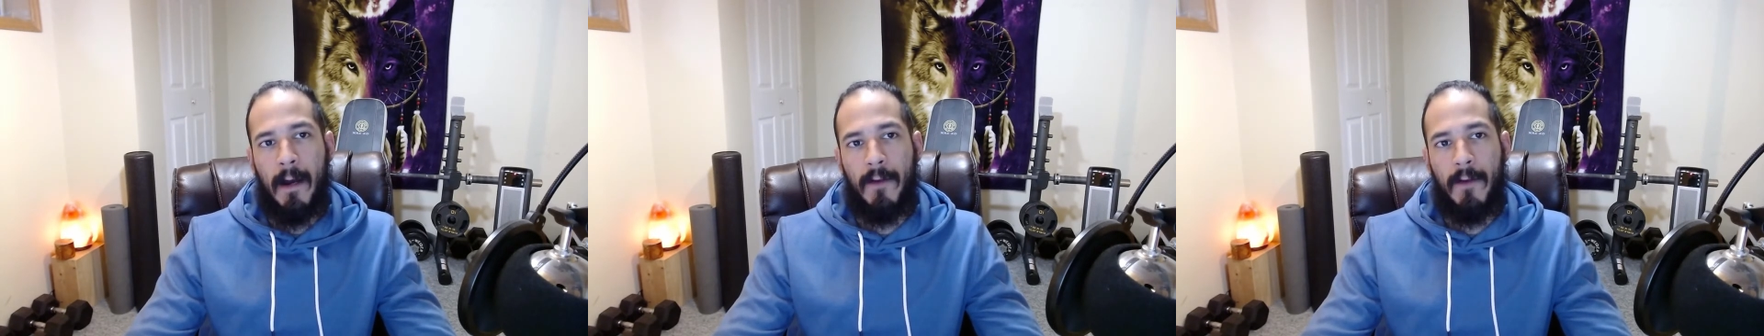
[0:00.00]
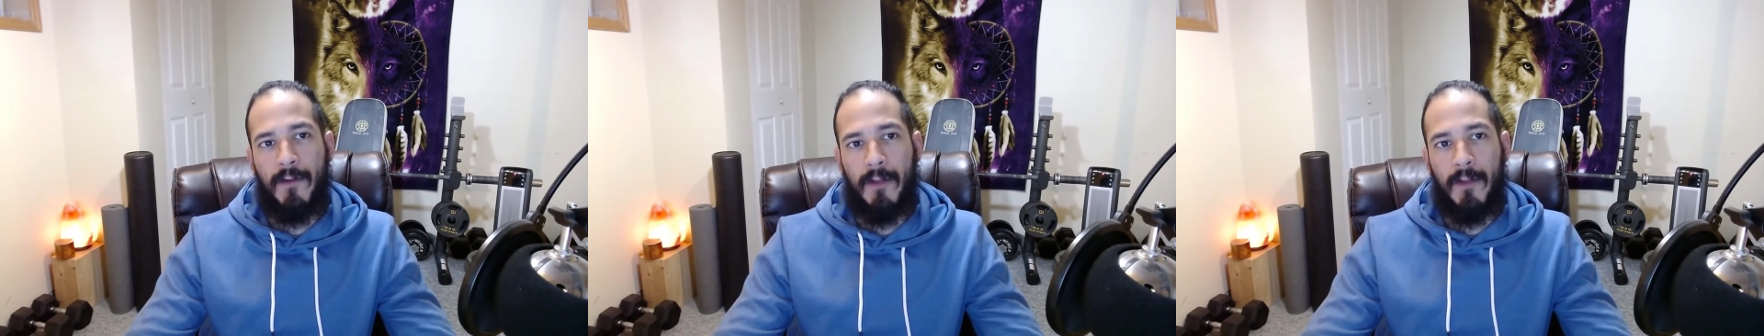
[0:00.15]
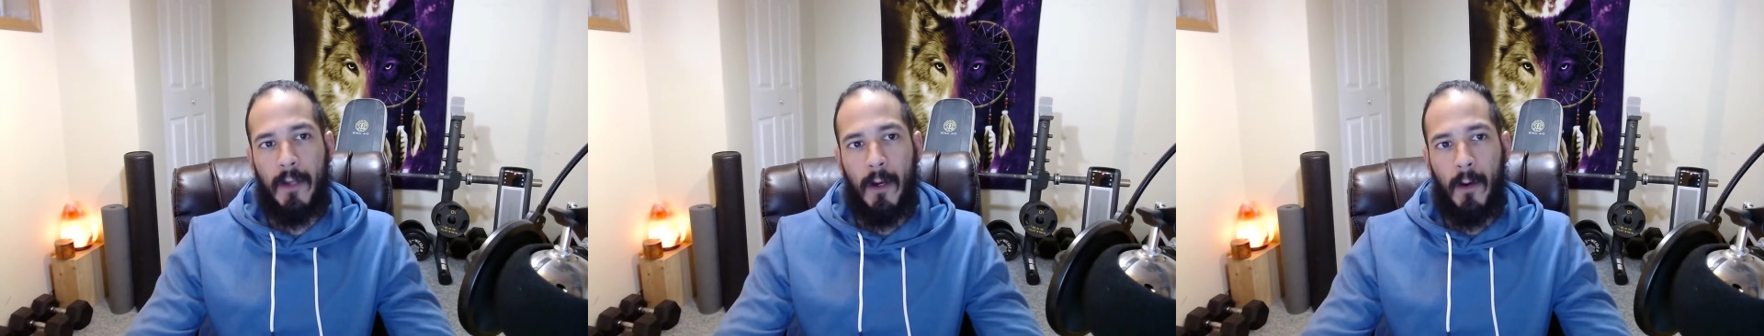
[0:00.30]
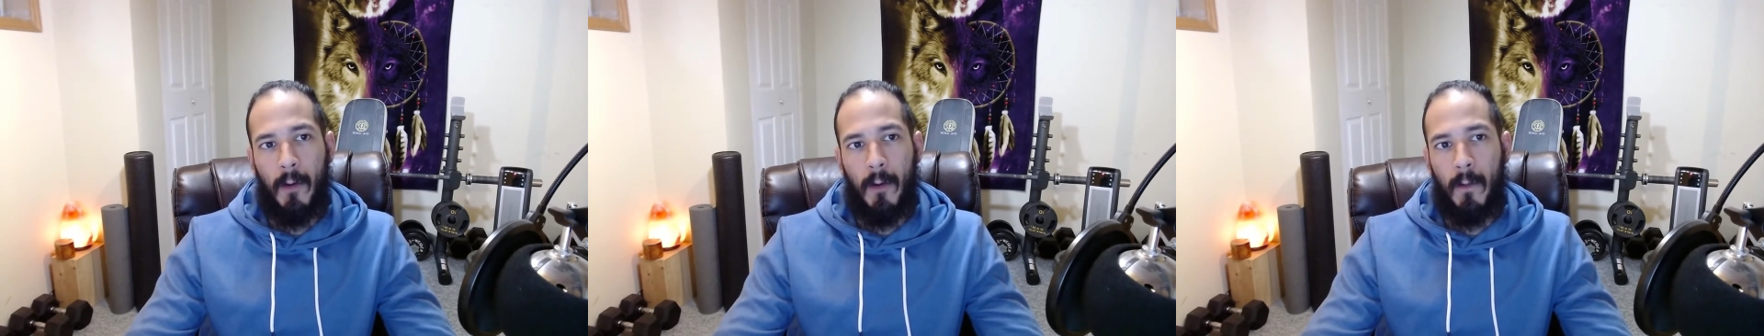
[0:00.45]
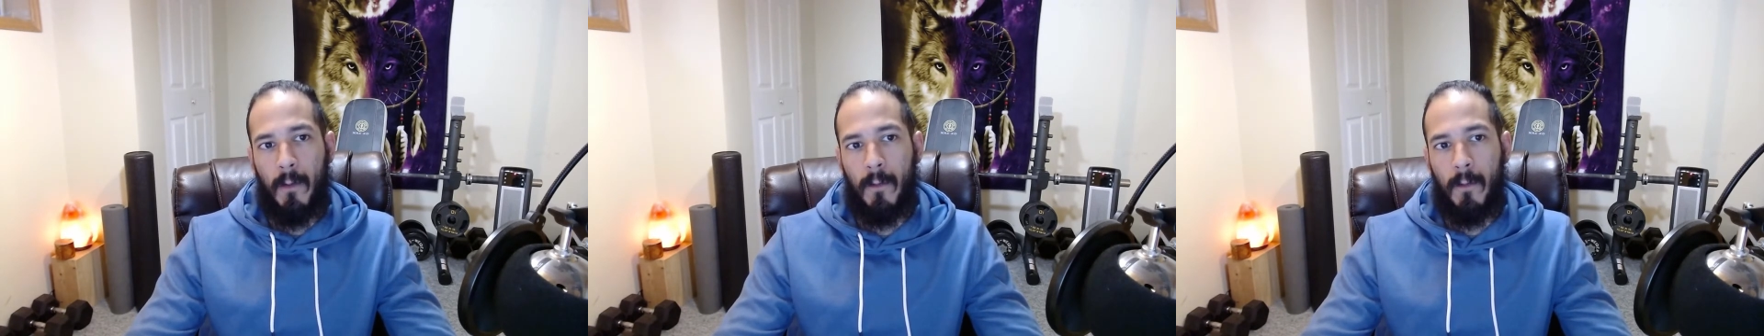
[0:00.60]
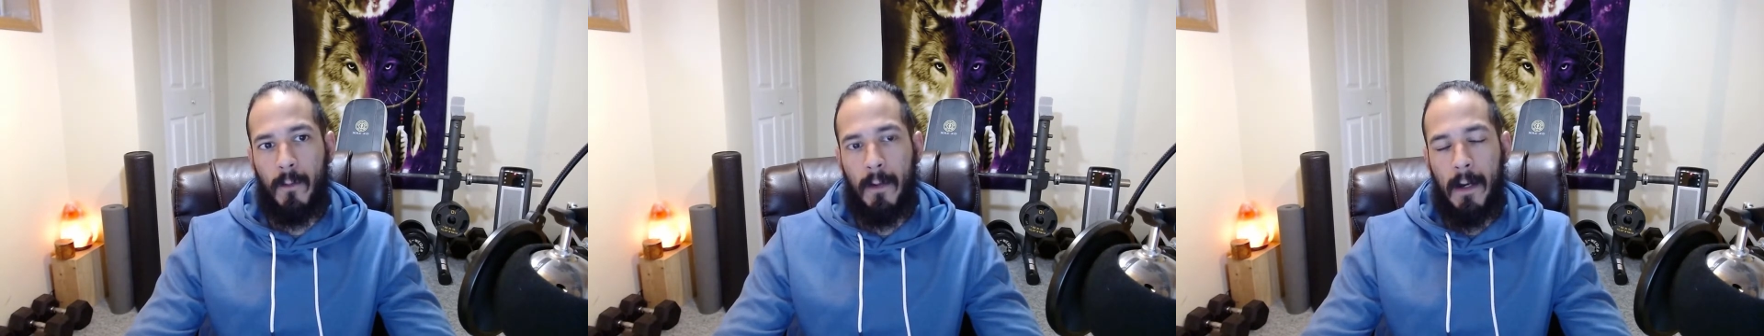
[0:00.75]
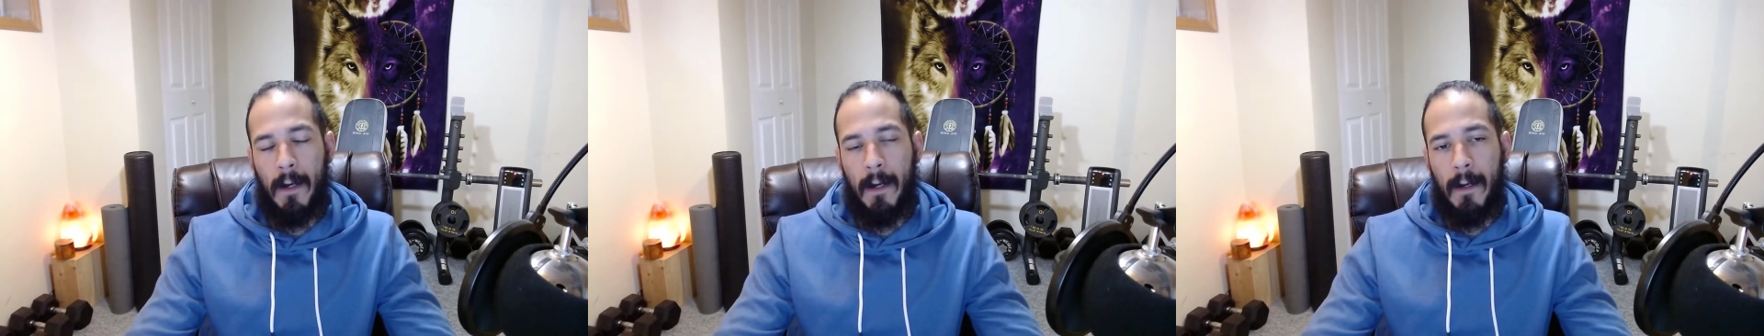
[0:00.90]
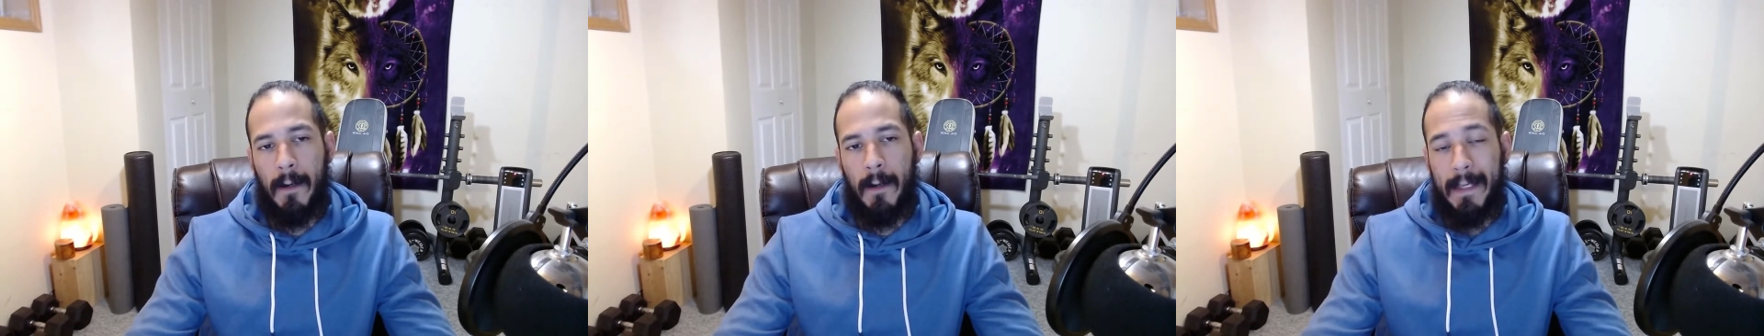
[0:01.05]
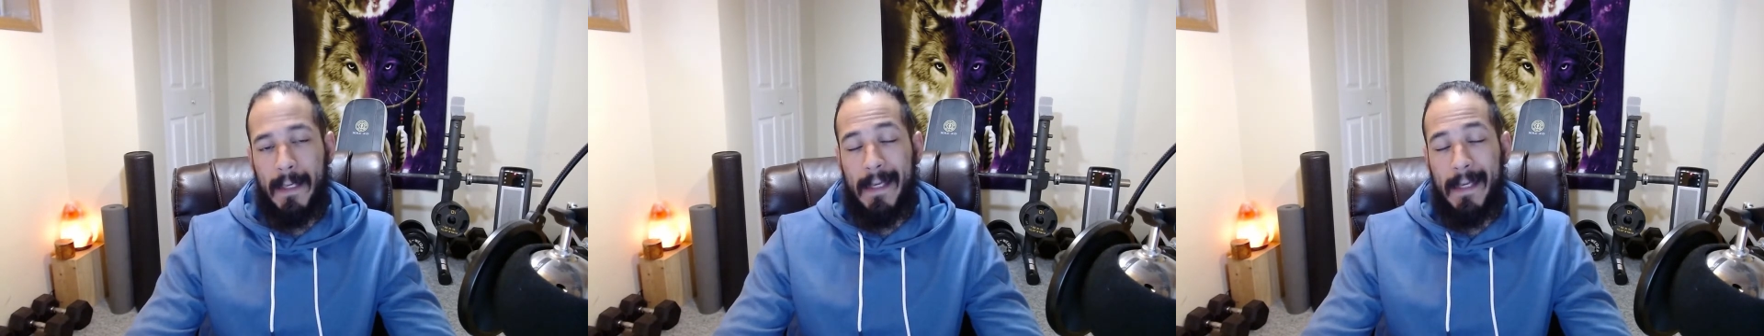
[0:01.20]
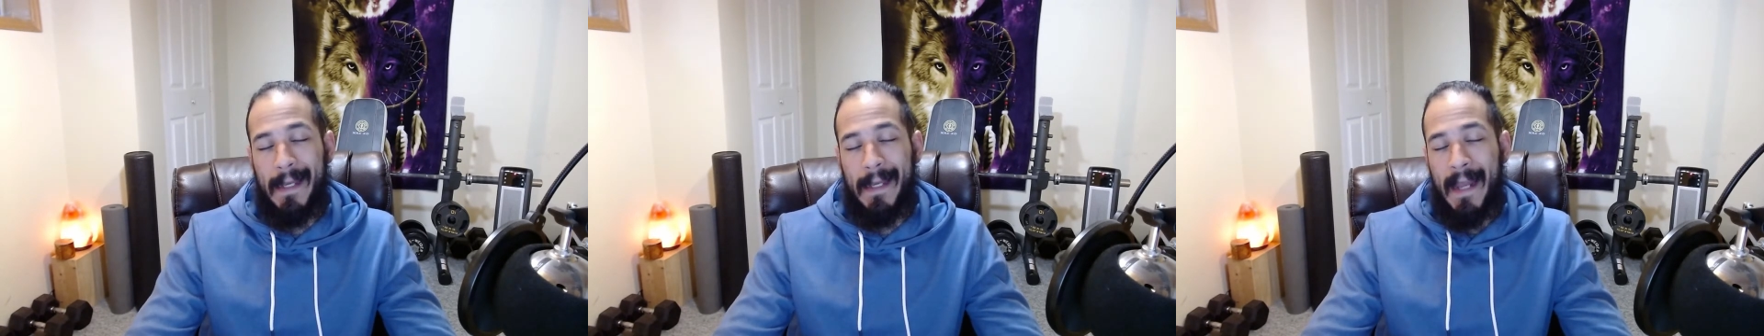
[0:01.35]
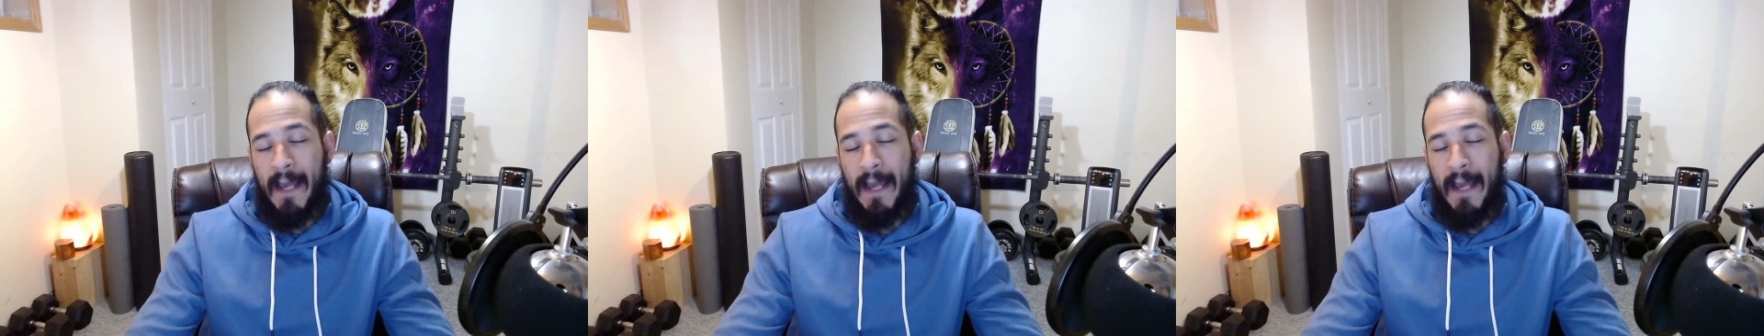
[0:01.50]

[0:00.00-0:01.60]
So he can